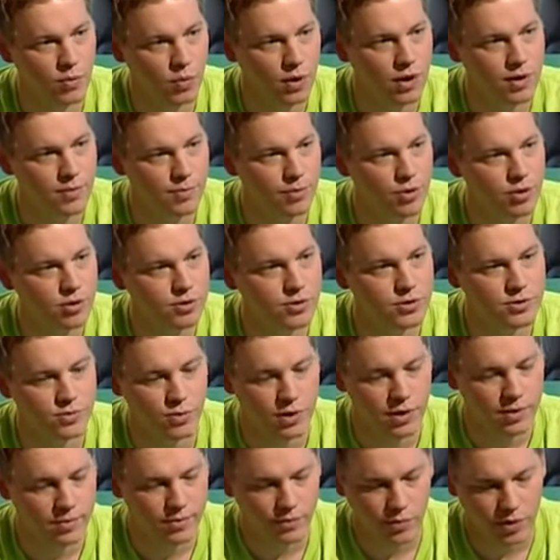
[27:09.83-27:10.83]
one person,
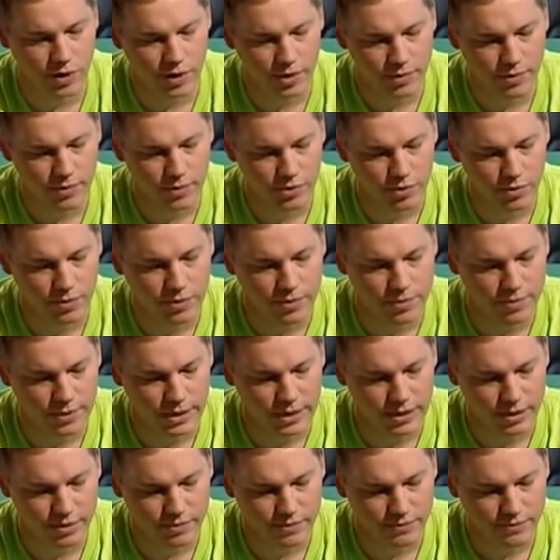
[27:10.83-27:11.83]
one, one human
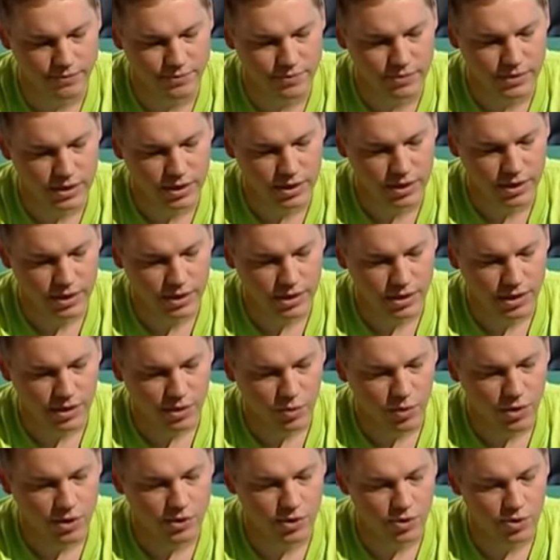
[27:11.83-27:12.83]
being.
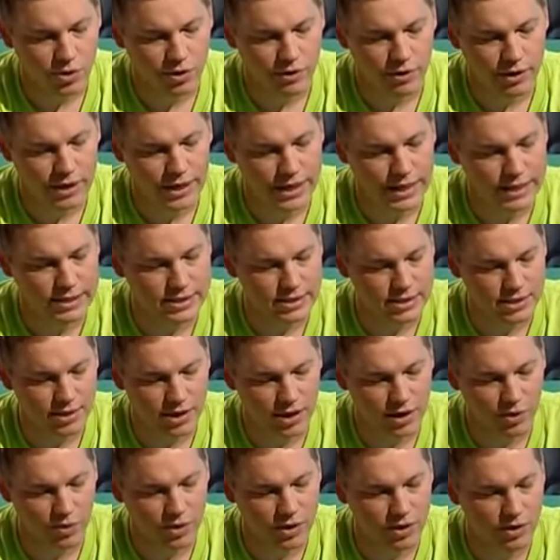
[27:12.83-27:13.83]
Well, you are a guest
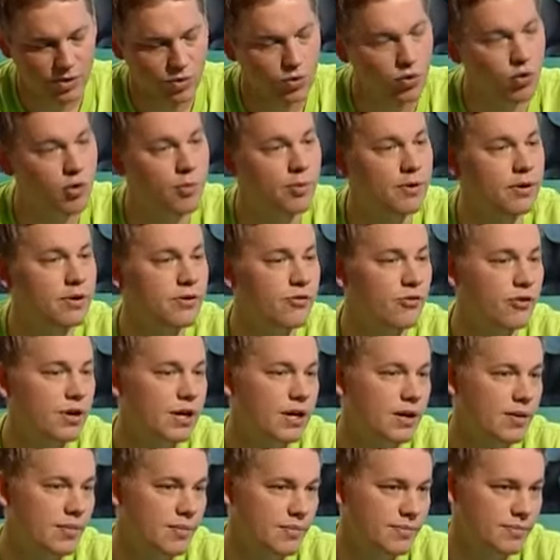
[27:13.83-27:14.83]
now in Urban
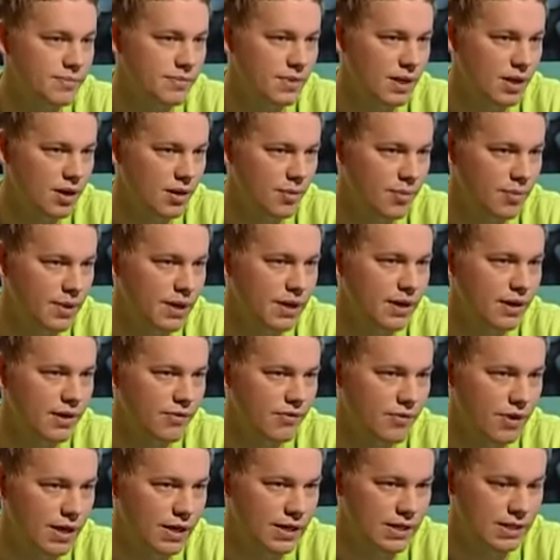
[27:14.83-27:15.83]
Dream, in a big
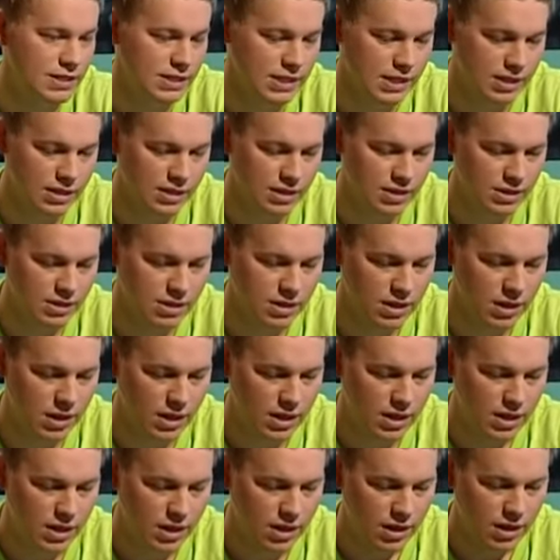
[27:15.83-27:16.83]
event, and
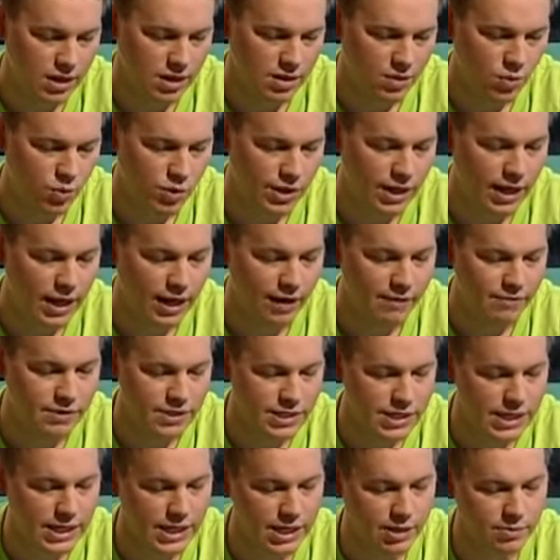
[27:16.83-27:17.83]
we have
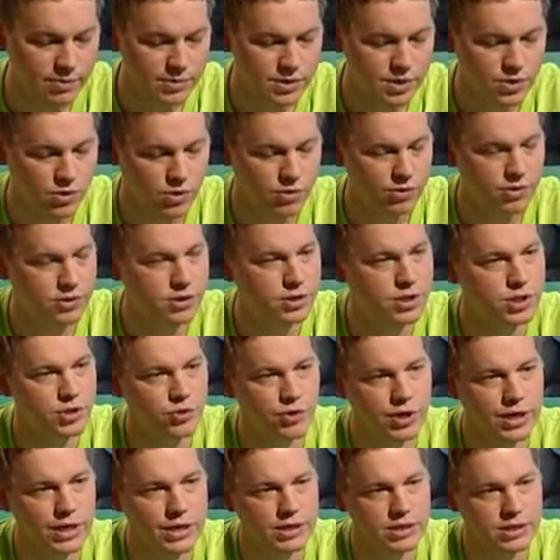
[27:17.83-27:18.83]
teams on the
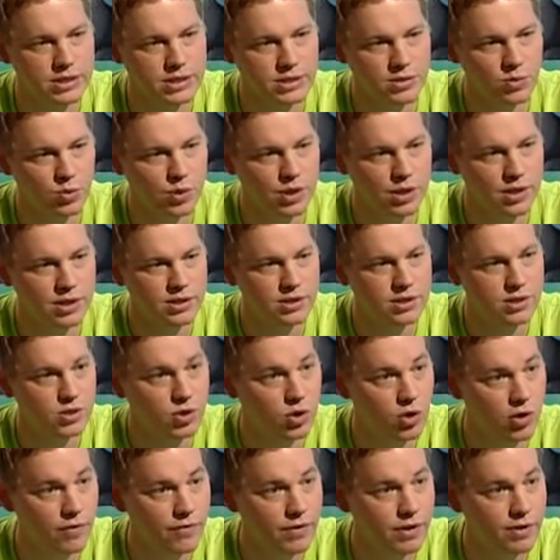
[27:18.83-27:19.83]
streets. We are
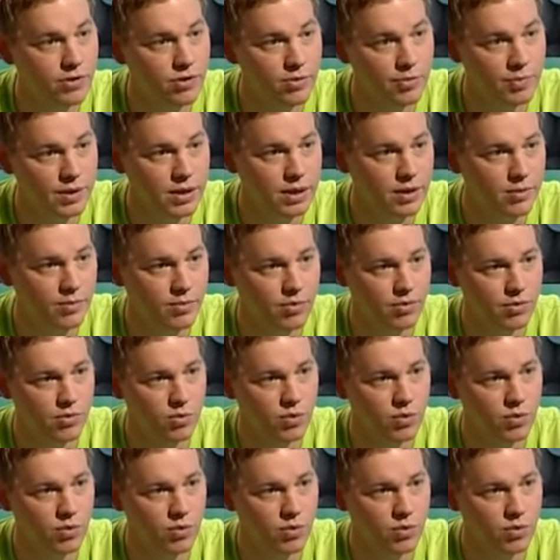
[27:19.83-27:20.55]
serving the people.